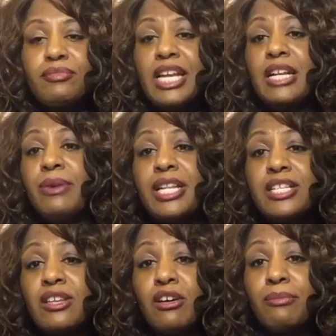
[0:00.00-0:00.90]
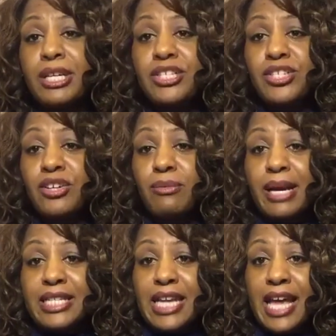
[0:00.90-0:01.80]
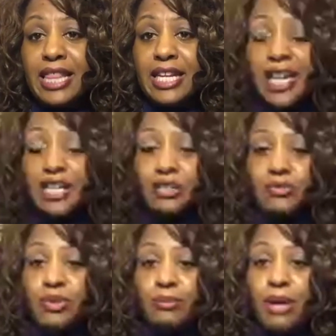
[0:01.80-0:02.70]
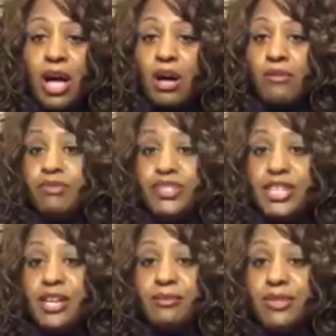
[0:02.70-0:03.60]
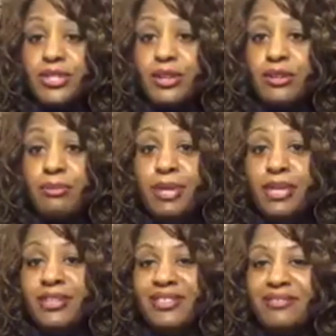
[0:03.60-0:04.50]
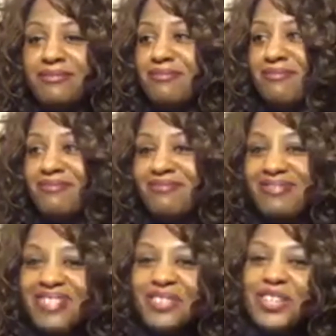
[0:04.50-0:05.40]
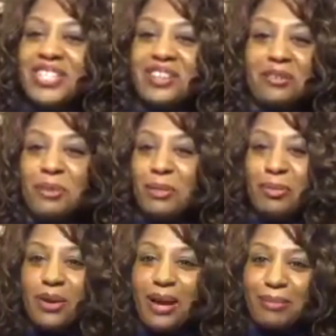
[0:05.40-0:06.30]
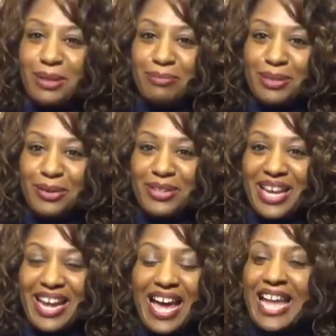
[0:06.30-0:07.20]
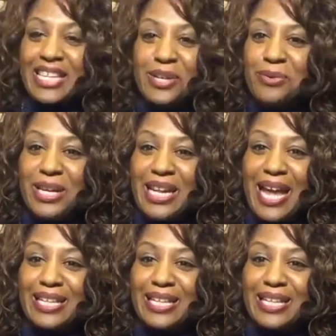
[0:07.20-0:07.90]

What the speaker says: Anyway, this whole bitch stole my talent, I knew from offset was going to be a problem. Okay, I knew it.